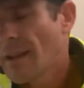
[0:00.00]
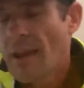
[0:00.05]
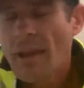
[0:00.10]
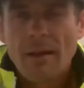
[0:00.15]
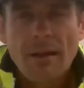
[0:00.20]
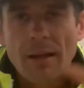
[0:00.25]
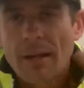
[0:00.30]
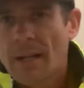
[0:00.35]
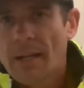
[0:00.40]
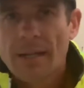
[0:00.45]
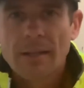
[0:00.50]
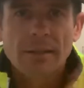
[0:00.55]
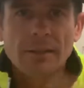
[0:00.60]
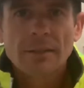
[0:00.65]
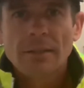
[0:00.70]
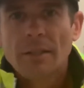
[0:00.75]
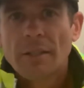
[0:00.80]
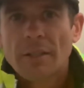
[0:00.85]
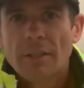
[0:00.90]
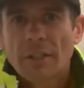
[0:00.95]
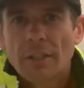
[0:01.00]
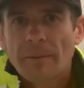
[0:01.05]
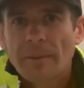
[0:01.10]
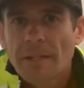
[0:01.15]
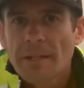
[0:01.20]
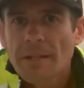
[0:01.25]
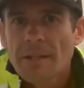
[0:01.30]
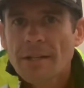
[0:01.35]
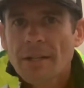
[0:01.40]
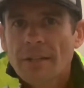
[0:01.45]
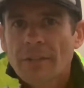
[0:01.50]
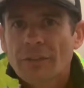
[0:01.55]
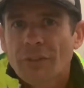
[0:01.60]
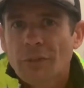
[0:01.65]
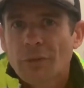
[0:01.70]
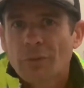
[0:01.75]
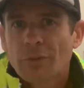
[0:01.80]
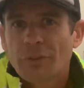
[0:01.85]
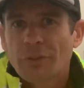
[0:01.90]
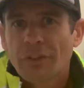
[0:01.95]
know what I mean? So
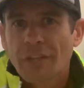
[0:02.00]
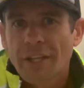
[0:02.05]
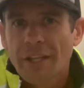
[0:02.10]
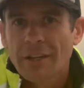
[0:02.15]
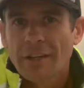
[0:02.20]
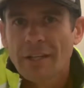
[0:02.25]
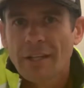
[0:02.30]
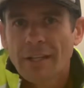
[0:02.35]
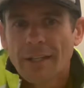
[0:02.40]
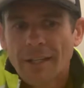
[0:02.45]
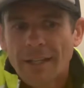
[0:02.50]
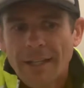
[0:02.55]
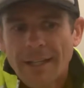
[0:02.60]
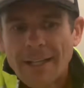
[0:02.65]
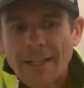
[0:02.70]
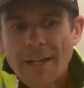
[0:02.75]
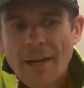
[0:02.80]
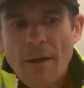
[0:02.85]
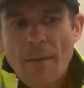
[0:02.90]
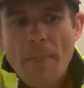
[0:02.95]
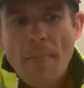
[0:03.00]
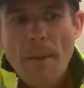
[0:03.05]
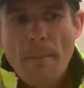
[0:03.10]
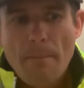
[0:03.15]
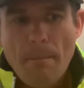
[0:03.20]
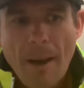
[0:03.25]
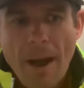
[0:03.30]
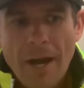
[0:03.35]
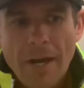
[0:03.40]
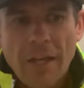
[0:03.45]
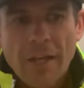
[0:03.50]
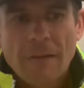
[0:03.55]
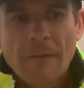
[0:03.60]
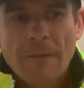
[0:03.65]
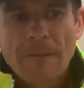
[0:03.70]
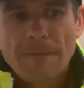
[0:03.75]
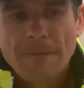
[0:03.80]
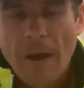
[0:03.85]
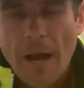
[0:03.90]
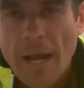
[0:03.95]
you'll see that the money and
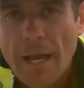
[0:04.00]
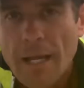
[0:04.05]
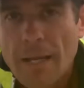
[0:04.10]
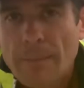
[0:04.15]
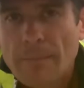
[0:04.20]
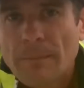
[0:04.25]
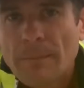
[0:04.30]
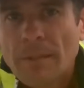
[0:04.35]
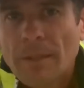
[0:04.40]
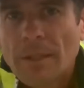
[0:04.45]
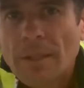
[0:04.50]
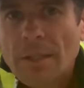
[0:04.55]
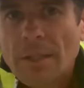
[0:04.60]
fame